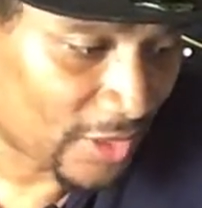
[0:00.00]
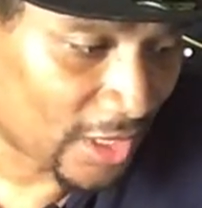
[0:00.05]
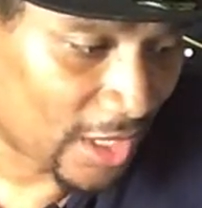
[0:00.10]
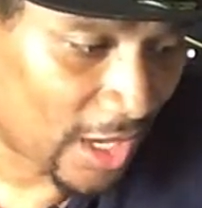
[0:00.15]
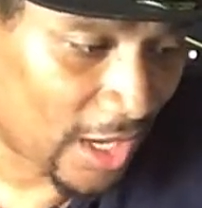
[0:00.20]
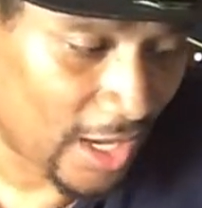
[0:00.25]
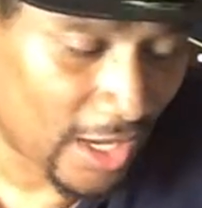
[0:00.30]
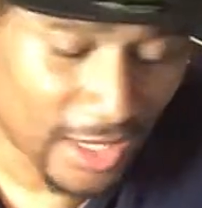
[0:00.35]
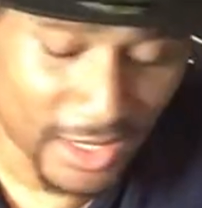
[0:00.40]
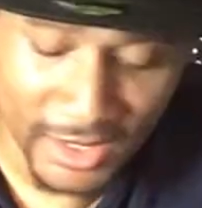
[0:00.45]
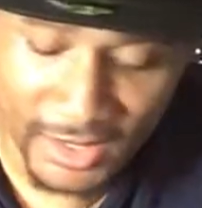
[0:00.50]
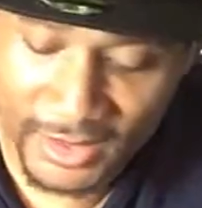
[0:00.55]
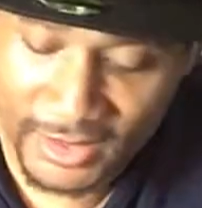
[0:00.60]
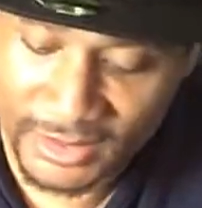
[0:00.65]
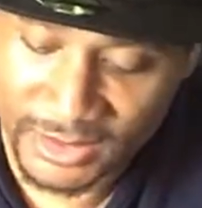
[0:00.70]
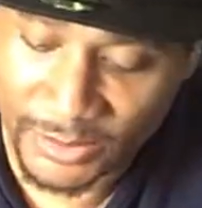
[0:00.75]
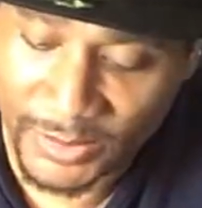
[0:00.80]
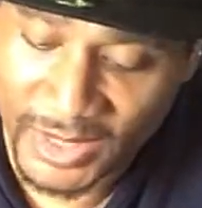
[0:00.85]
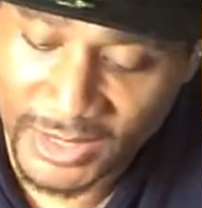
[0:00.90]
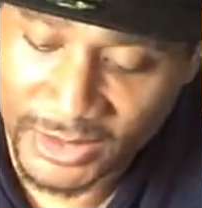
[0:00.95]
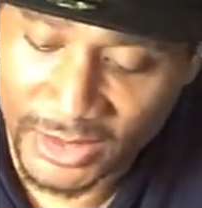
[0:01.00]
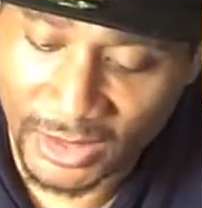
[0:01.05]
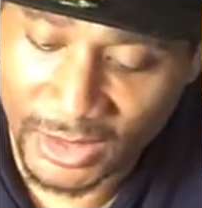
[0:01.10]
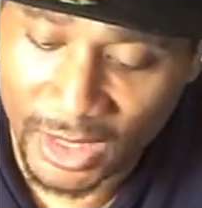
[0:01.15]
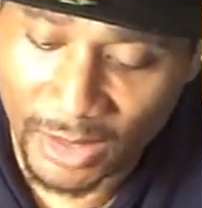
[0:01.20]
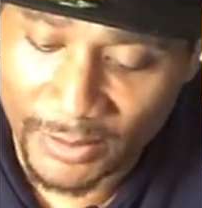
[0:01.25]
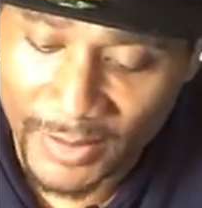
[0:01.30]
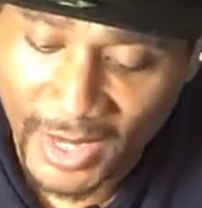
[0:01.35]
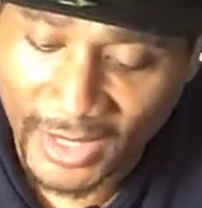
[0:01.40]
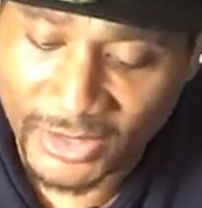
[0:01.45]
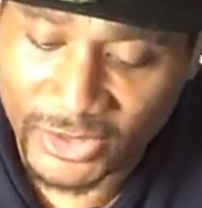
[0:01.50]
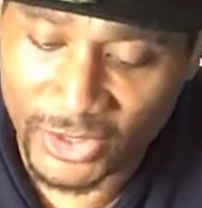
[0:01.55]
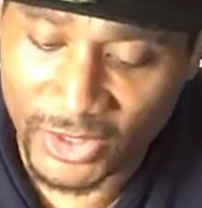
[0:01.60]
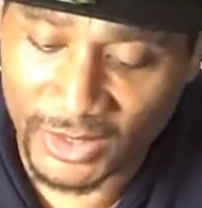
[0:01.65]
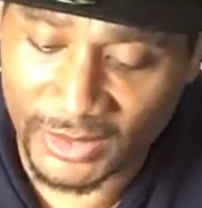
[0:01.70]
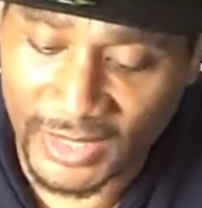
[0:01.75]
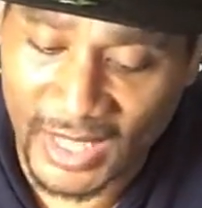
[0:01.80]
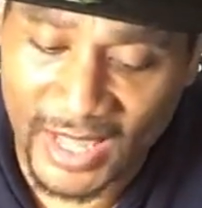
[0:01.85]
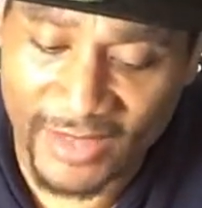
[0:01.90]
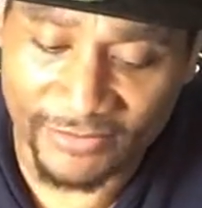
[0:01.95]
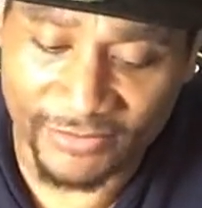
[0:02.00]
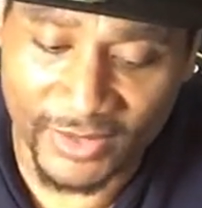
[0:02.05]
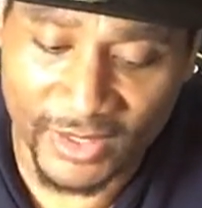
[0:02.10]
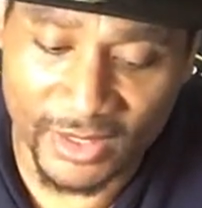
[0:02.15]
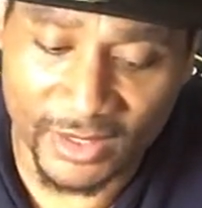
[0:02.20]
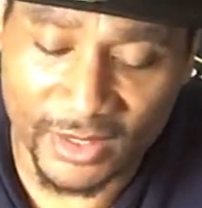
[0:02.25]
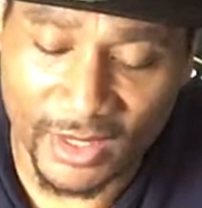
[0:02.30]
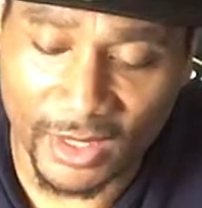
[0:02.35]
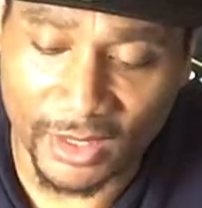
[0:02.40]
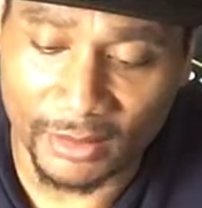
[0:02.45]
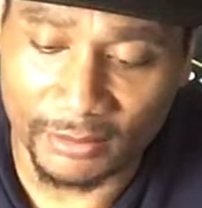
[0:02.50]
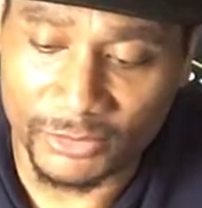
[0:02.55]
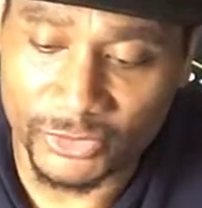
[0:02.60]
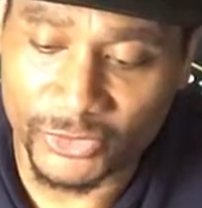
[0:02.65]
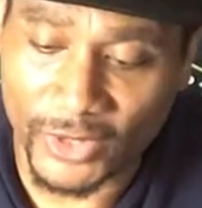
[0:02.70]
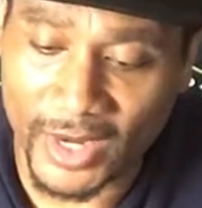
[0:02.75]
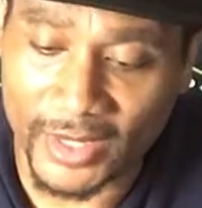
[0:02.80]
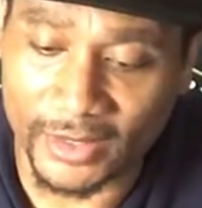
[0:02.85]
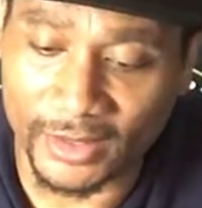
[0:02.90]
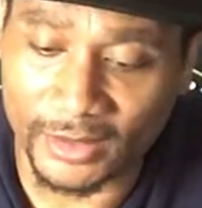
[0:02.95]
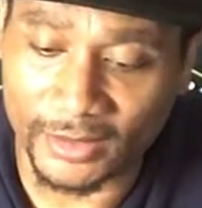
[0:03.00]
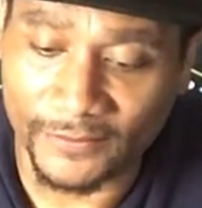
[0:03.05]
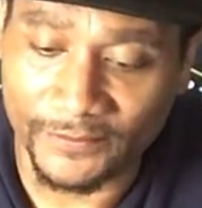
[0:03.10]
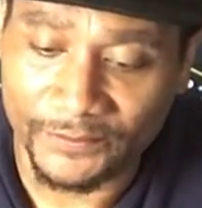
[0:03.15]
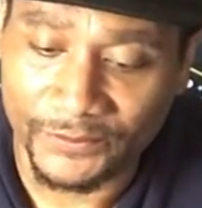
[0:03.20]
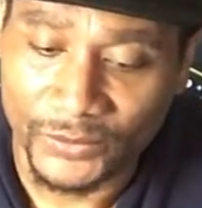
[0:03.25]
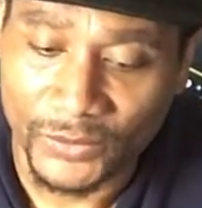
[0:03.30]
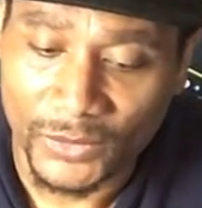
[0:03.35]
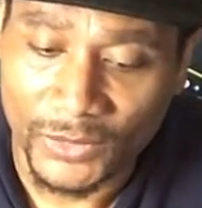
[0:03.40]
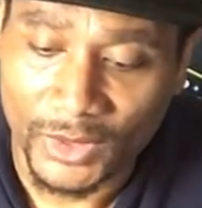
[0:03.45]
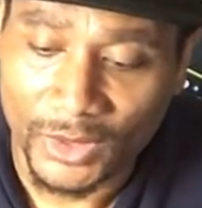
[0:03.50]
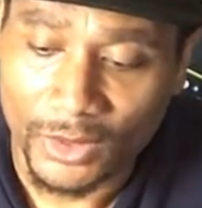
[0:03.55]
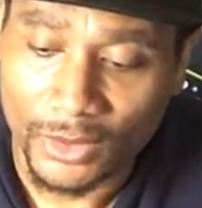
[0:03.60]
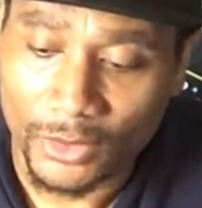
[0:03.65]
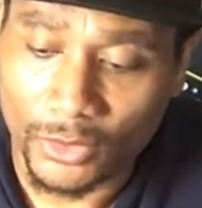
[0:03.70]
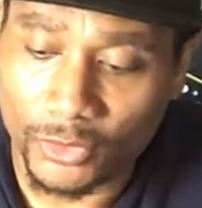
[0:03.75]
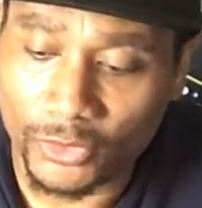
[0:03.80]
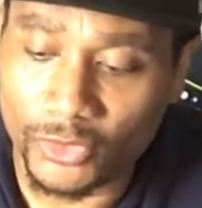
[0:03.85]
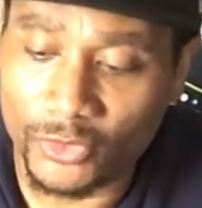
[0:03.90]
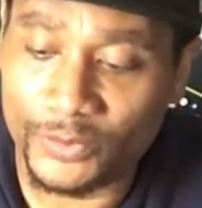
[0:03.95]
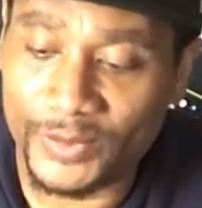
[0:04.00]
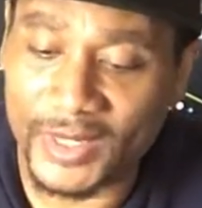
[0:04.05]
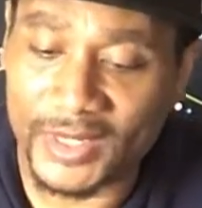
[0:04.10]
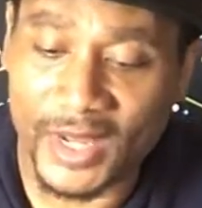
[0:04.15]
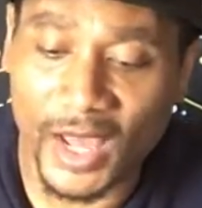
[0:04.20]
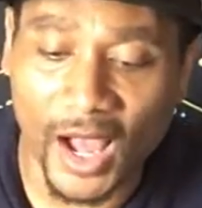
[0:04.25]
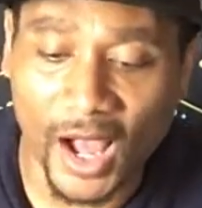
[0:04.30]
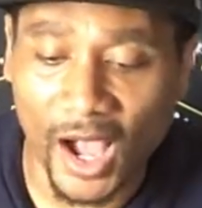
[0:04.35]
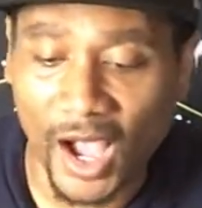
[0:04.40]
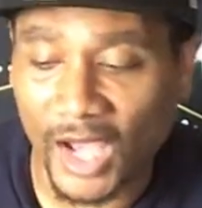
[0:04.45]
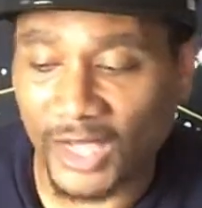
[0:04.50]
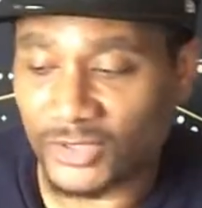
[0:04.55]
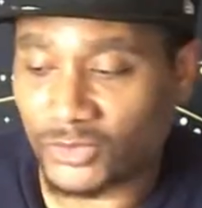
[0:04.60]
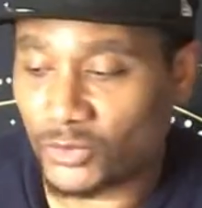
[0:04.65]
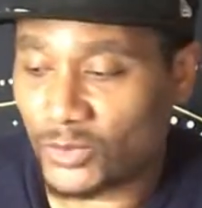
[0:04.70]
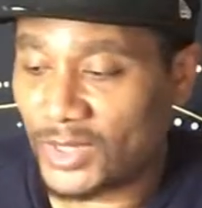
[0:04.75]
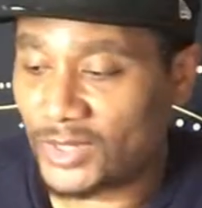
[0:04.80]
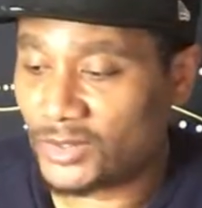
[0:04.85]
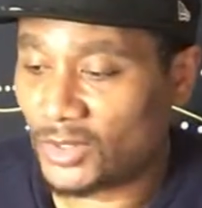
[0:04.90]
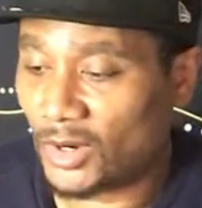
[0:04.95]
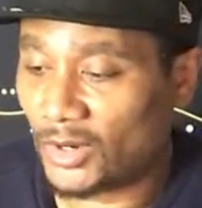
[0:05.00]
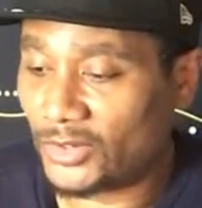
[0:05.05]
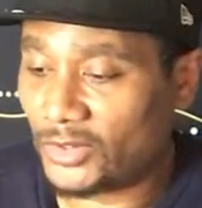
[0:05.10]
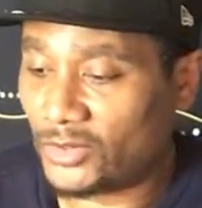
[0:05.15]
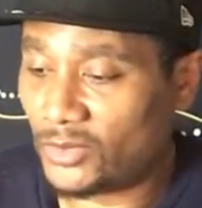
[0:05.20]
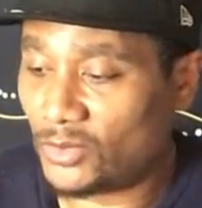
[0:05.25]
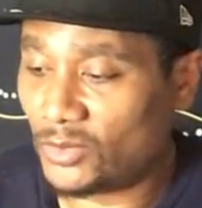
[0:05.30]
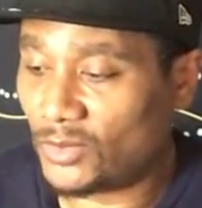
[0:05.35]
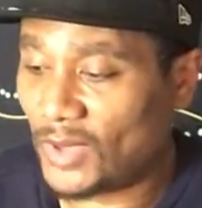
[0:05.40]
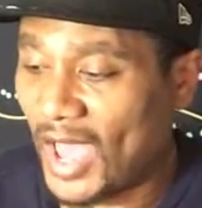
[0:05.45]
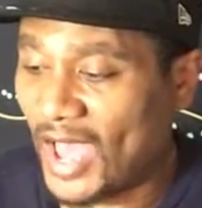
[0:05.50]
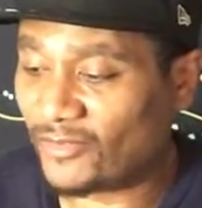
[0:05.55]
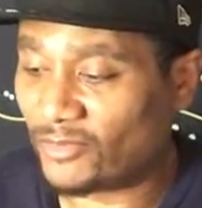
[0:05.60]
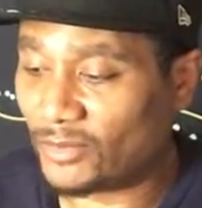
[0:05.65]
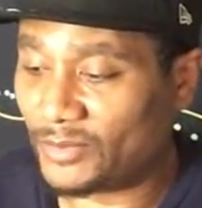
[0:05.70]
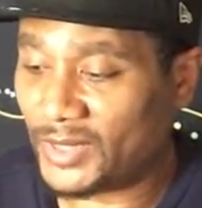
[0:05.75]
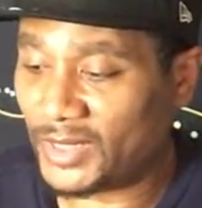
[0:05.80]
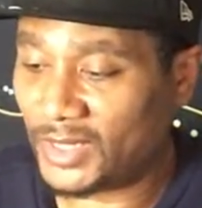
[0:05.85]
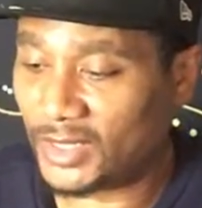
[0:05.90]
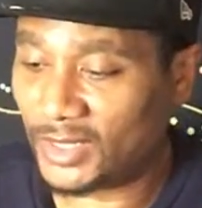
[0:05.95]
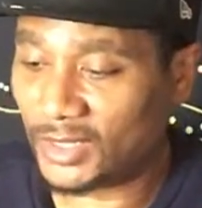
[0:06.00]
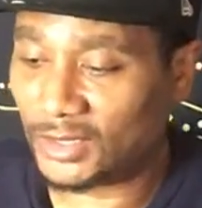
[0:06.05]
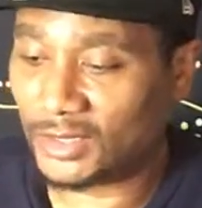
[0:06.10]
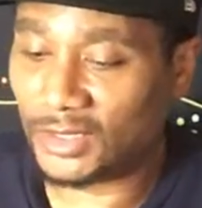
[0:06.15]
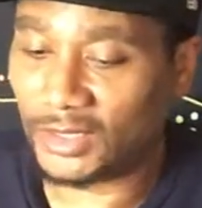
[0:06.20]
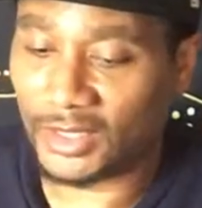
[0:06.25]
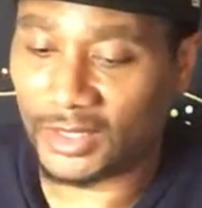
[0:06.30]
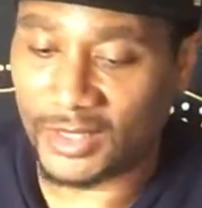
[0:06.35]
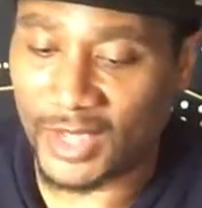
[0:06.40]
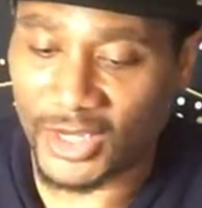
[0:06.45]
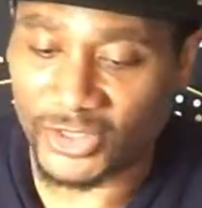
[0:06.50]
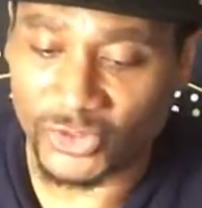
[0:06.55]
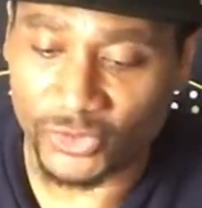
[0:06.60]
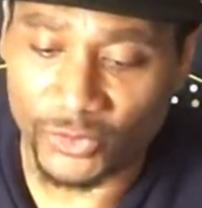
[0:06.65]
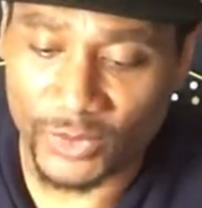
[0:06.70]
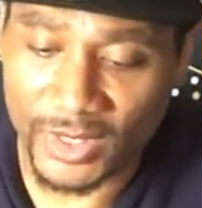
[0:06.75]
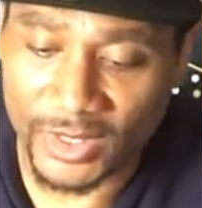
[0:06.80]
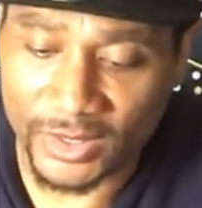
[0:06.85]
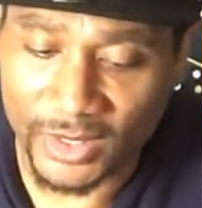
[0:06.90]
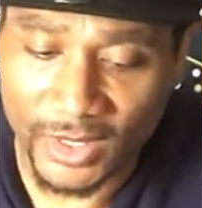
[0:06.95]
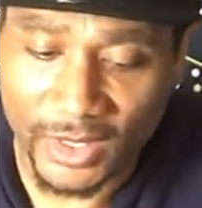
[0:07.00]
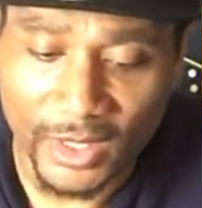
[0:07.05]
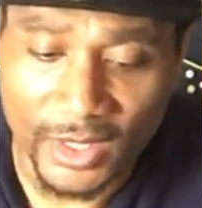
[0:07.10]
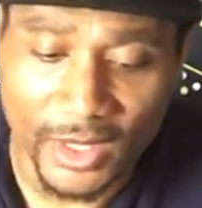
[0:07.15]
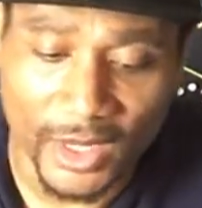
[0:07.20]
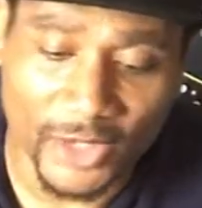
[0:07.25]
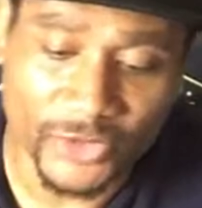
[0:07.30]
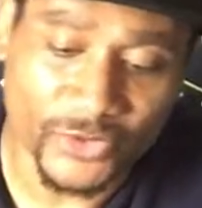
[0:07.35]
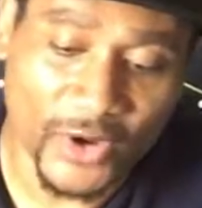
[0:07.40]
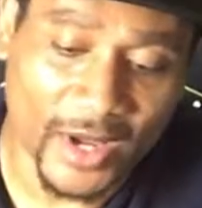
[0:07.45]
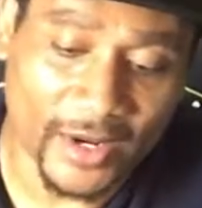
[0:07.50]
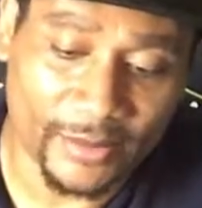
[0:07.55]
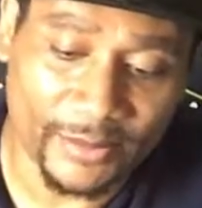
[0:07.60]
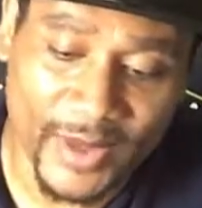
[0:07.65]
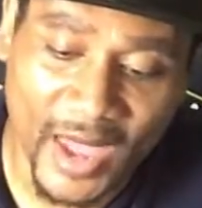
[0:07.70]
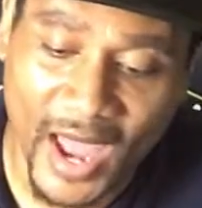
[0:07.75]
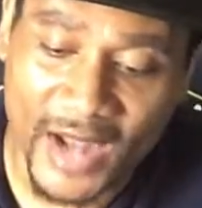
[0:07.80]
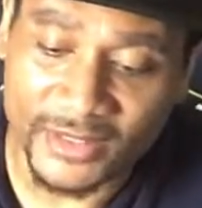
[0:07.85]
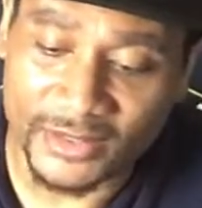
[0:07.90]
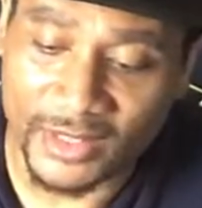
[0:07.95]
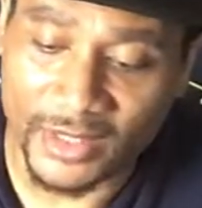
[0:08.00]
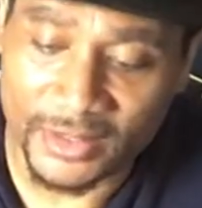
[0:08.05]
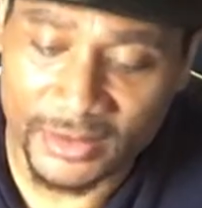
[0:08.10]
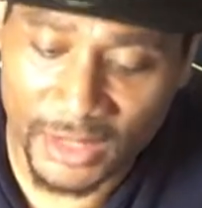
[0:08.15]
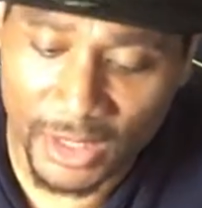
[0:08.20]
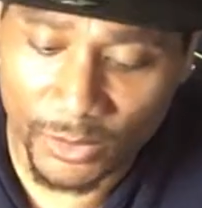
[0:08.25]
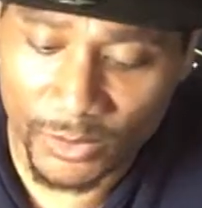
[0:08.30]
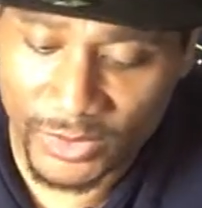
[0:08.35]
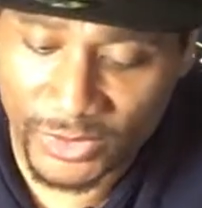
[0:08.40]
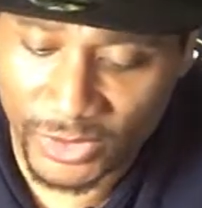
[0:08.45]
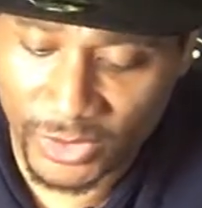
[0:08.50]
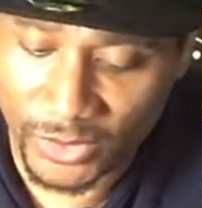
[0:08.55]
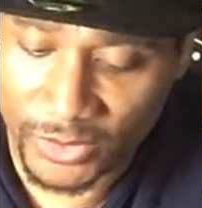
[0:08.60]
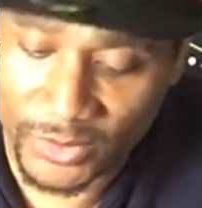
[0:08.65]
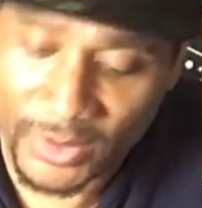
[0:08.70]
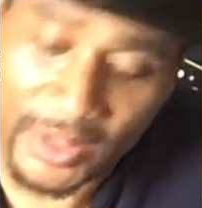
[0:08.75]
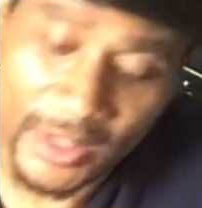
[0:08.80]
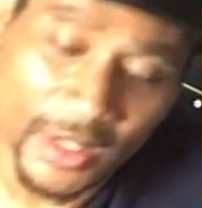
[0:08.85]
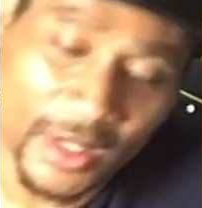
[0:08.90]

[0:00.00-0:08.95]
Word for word: Uh, somebody's going to come back to your life and um, try to, who you've been at odds with or you haven't been in a good connection with and try to patch things up with you.